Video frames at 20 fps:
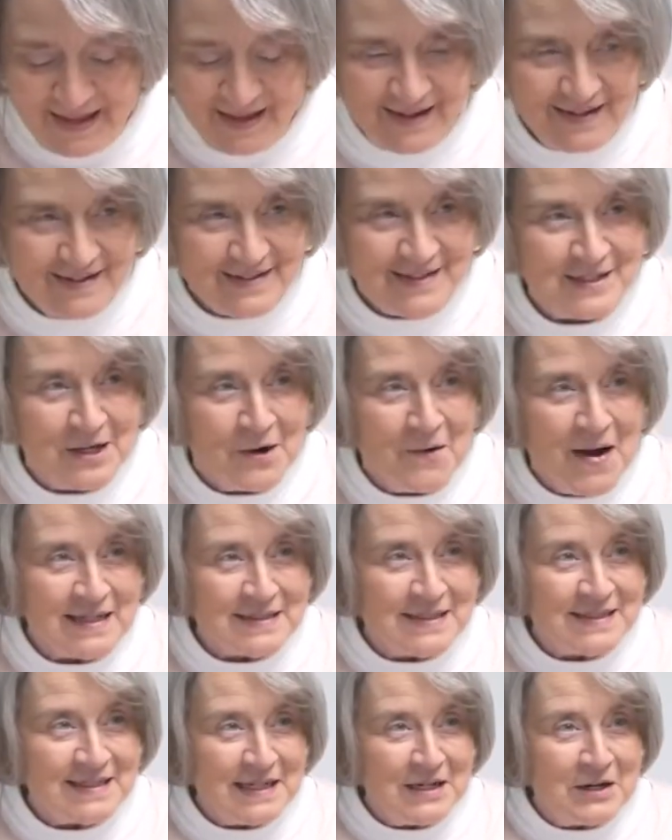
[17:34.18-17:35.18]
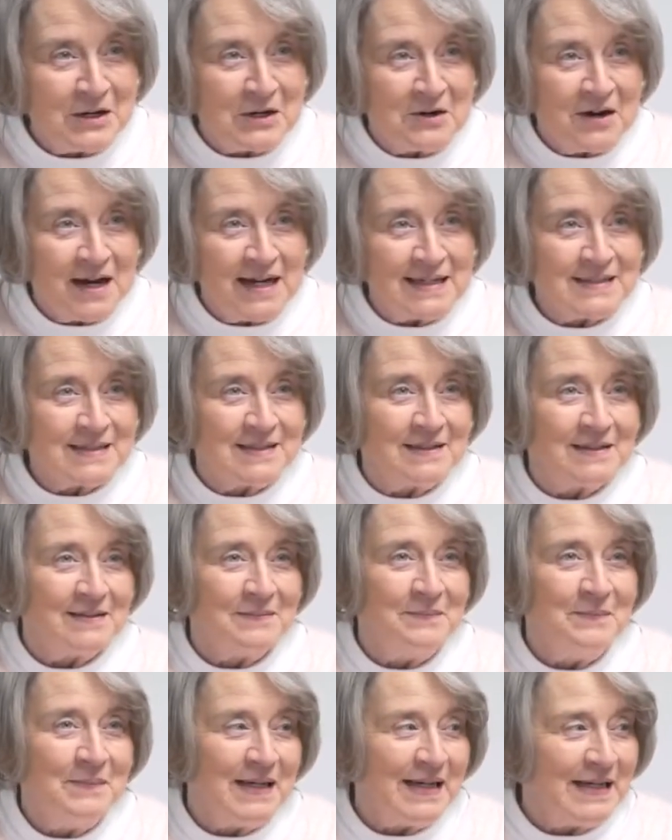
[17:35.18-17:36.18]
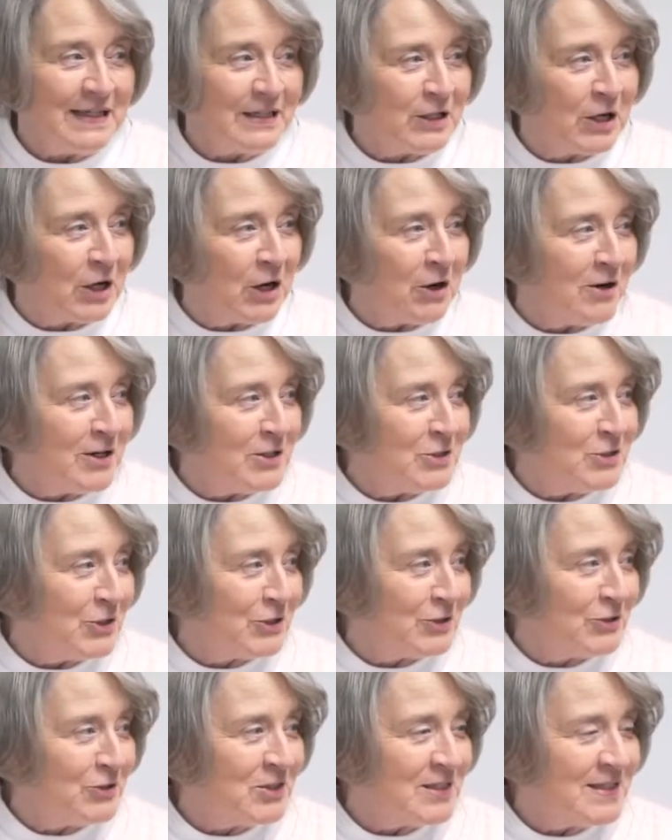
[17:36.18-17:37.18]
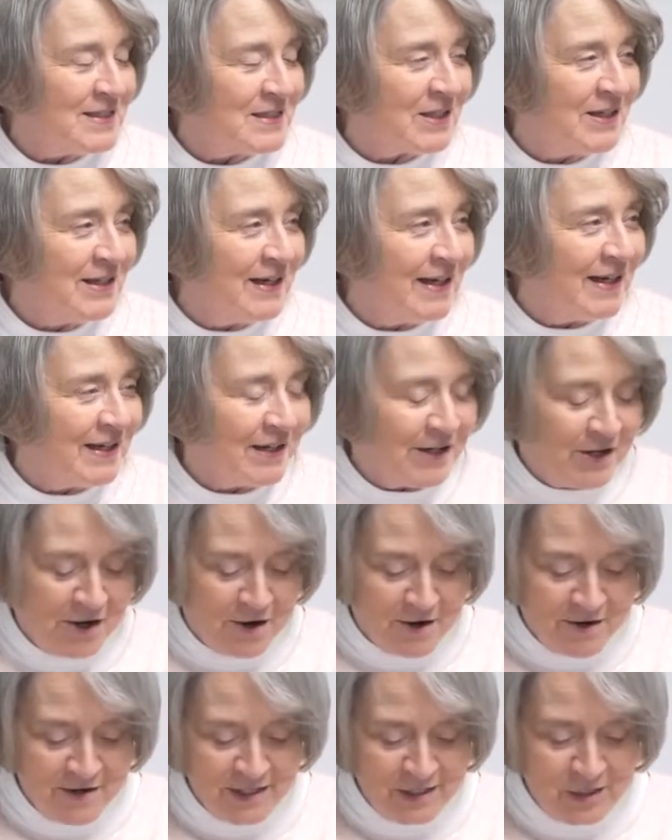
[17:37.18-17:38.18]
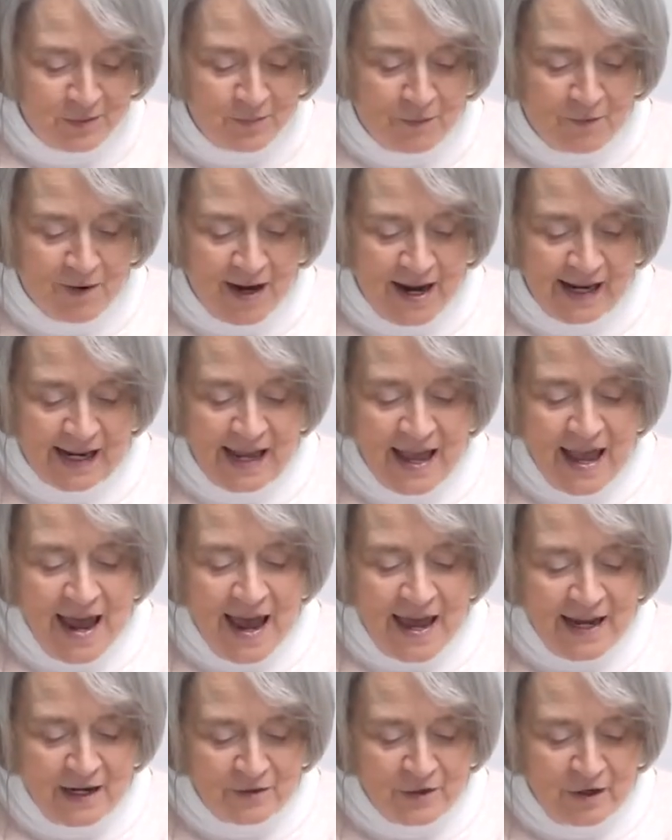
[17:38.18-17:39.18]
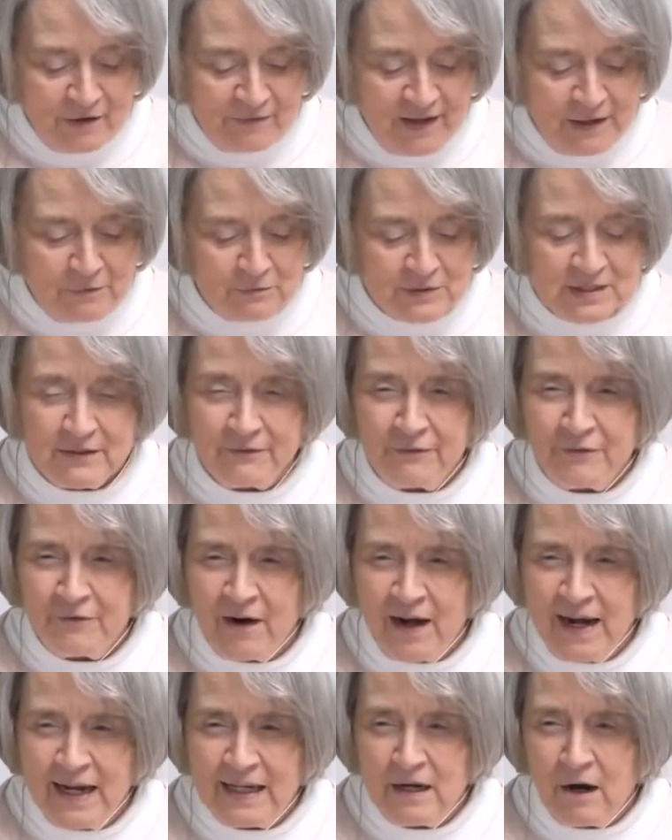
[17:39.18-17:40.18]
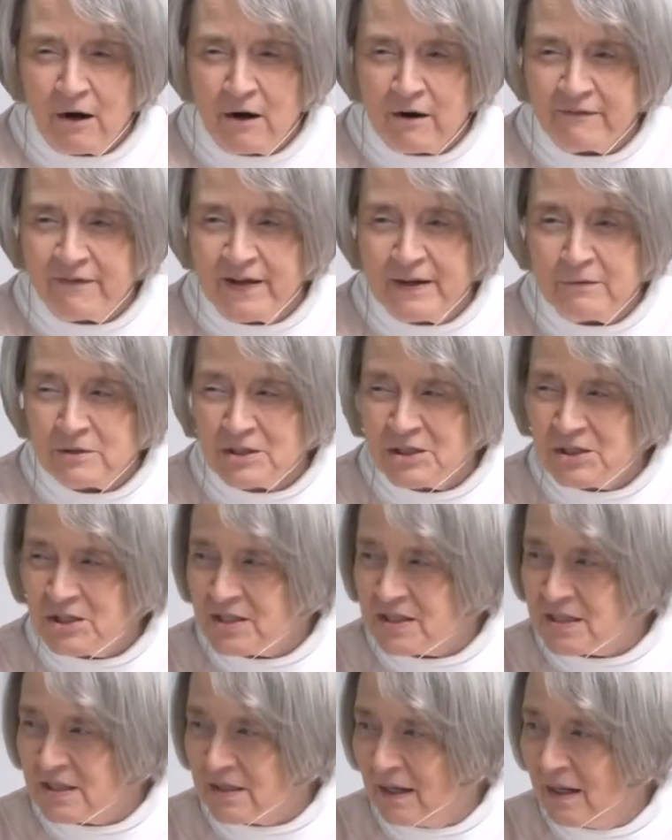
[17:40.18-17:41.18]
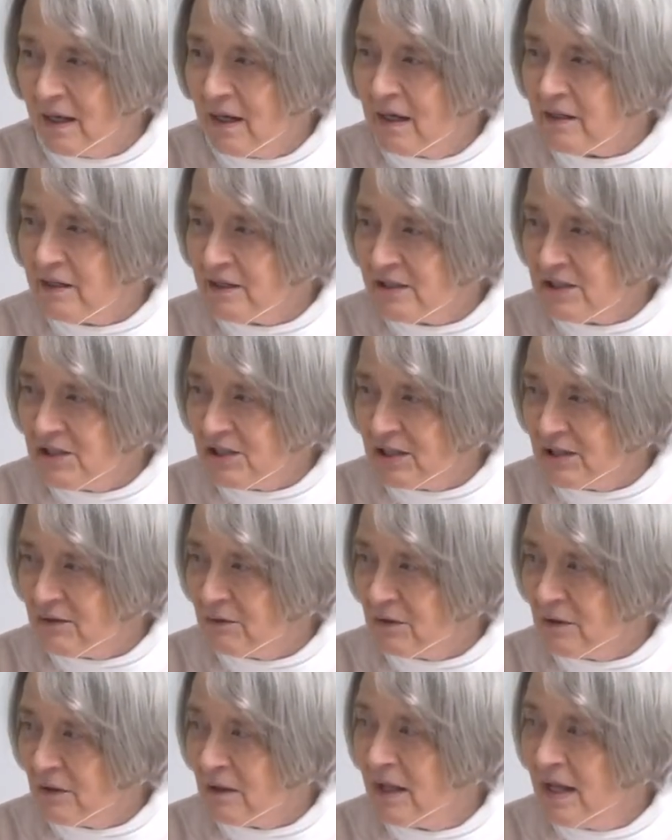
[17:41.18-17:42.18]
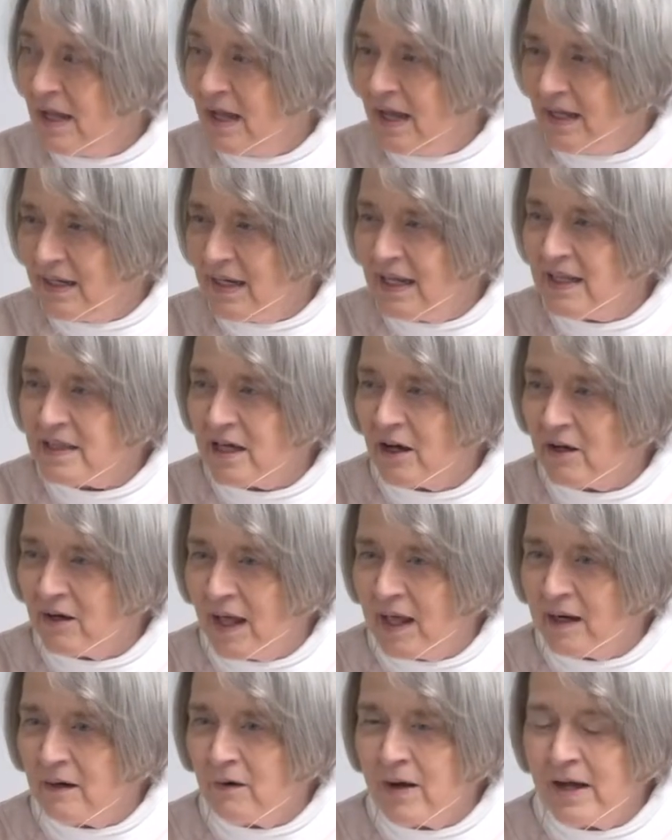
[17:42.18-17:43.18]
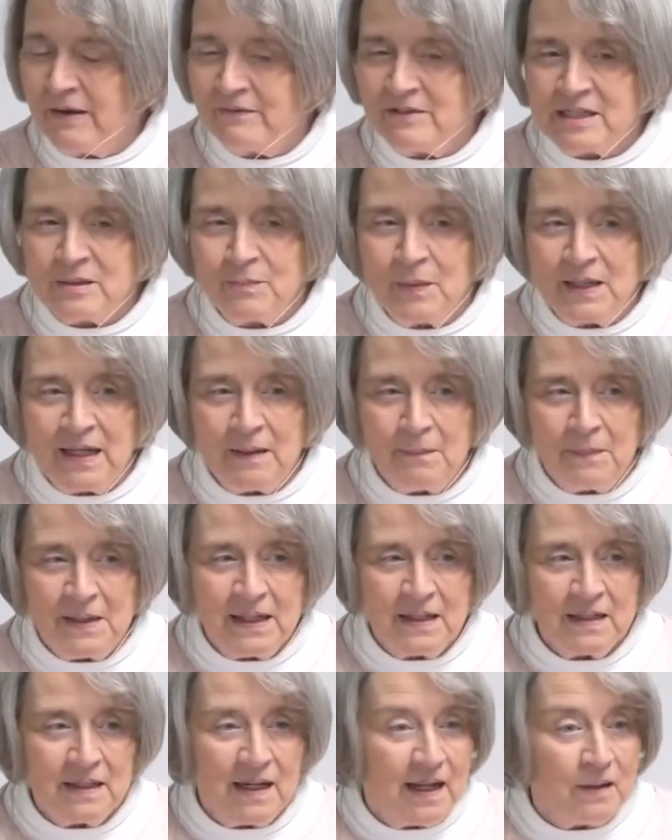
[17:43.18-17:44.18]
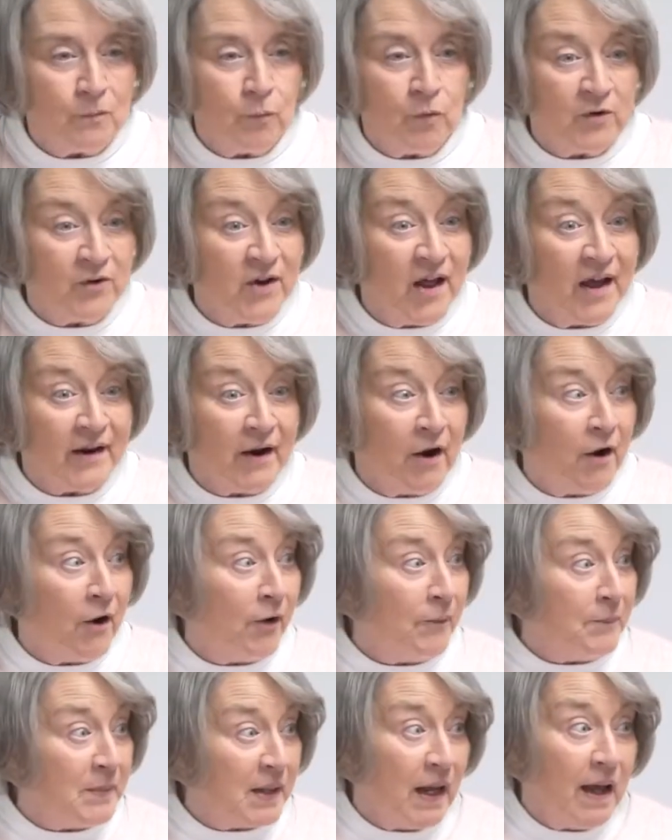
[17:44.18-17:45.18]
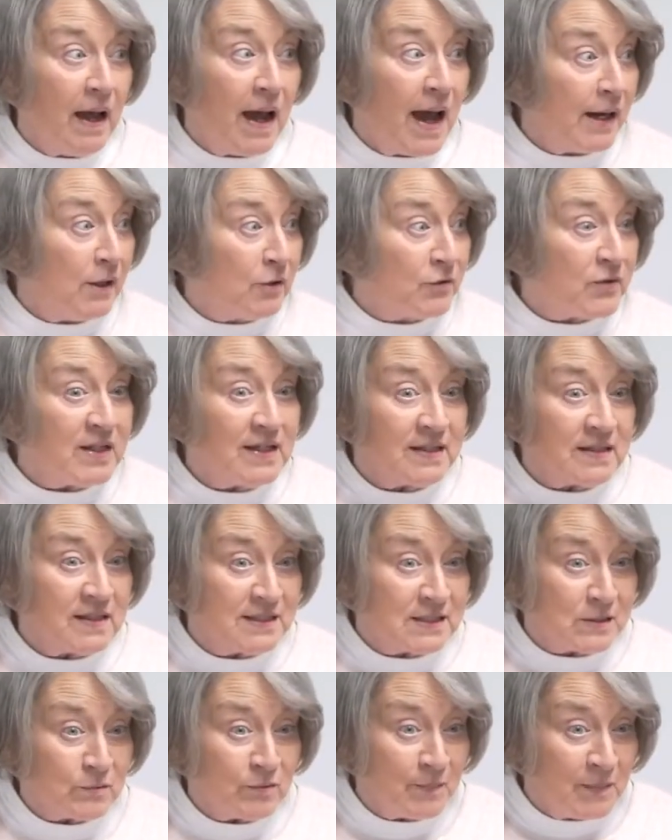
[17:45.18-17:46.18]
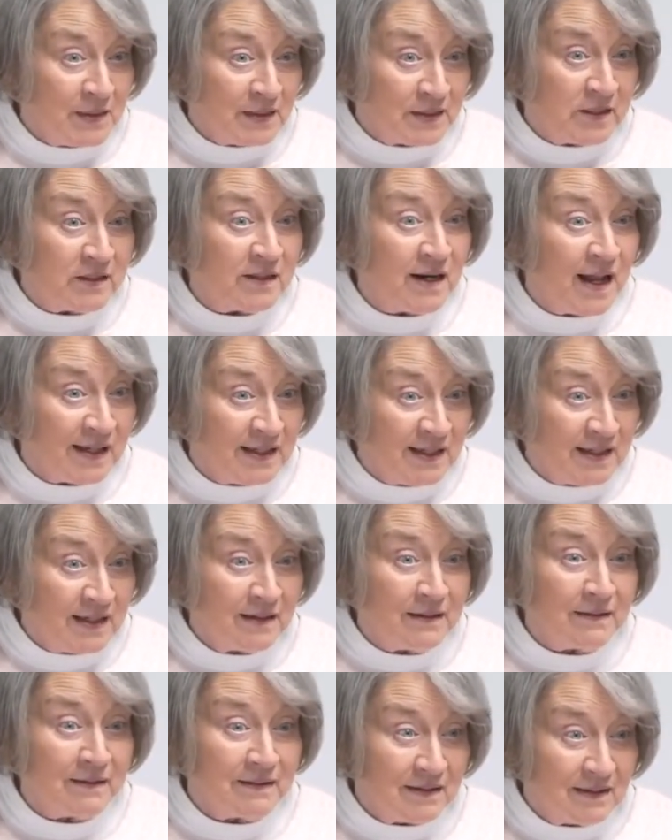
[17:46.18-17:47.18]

So I see her as an encourager. She's going to encourage Barak. I don't know if he was afraid or if he was just a good general and he thought, I don't have as many men and we're not armed. I don't think this would be a good idea.